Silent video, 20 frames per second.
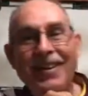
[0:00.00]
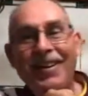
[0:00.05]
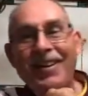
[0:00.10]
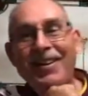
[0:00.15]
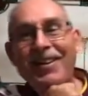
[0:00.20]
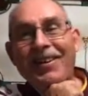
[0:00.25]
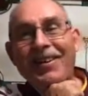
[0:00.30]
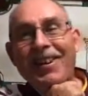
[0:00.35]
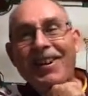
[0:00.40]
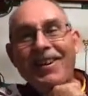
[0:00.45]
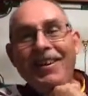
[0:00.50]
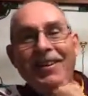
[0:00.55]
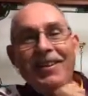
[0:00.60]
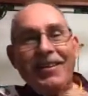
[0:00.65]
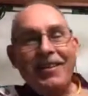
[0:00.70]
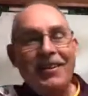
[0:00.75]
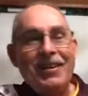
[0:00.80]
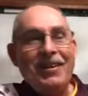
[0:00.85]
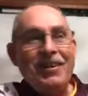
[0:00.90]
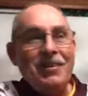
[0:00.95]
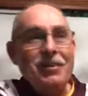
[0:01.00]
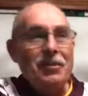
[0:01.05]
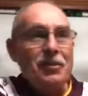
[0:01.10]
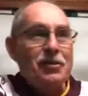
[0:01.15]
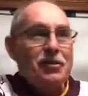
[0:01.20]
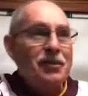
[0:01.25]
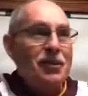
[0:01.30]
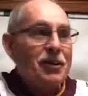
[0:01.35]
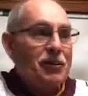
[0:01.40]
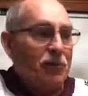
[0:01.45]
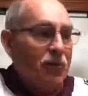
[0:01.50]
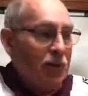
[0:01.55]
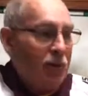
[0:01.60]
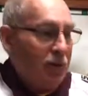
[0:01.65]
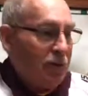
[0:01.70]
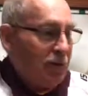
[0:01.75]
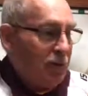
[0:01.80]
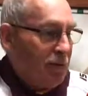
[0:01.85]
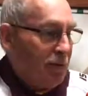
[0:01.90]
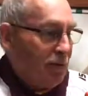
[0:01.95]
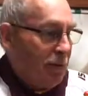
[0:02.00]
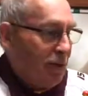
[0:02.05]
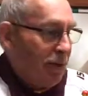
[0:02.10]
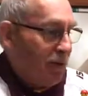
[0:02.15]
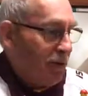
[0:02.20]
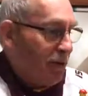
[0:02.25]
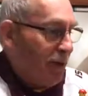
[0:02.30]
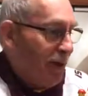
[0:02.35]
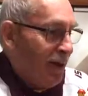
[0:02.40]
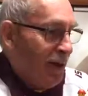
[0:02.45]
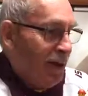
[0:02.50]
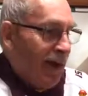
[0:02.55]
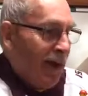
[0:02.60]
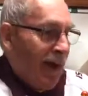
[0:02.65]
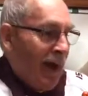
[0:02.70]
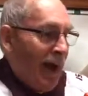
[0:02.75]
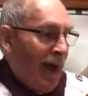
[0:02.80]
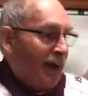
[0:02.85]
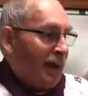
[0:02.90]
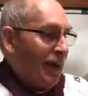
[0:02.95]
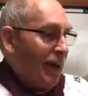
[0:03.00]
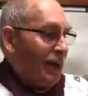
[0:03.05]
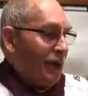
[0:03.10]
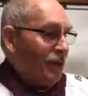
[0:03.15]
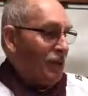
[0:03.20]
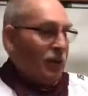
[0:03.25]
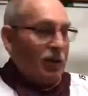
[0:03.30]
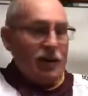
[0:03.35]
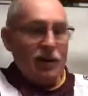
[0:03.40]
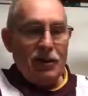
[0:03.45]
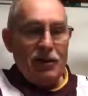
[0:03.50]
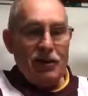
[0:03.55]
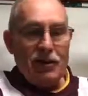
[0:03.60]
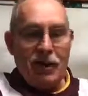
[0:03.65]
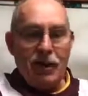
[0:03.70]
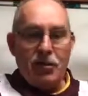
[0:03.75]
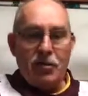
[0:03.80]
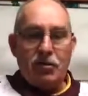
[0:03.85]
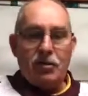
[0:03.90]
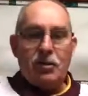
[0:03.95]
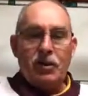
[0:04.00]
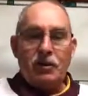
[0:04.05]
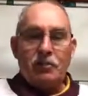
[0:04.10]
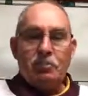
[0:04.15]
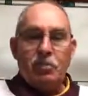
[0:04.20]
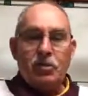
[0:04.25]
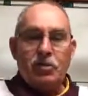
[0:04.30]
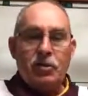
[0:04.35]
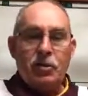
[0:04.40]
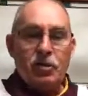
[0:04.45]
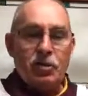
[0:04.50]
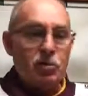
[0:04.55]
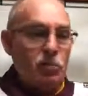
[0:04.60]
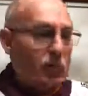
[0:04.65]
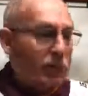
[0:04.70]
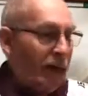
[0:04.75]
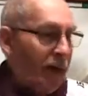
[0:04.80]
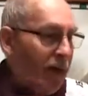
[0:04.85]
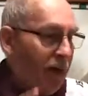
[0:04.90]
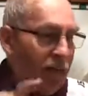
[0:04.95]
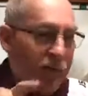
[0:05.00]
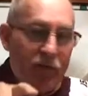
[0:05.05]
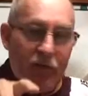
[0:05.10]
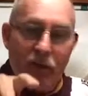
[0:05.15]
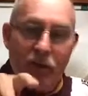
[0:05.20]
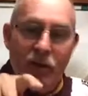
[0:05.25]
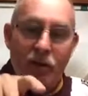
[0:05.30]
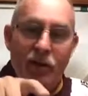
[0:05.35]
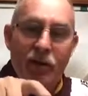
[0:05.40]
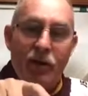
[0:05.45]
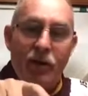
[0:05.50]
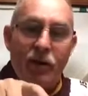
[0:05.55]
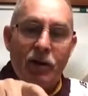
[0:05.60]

Okay, sounds very good, very good. Okay, look, in 6th position we have the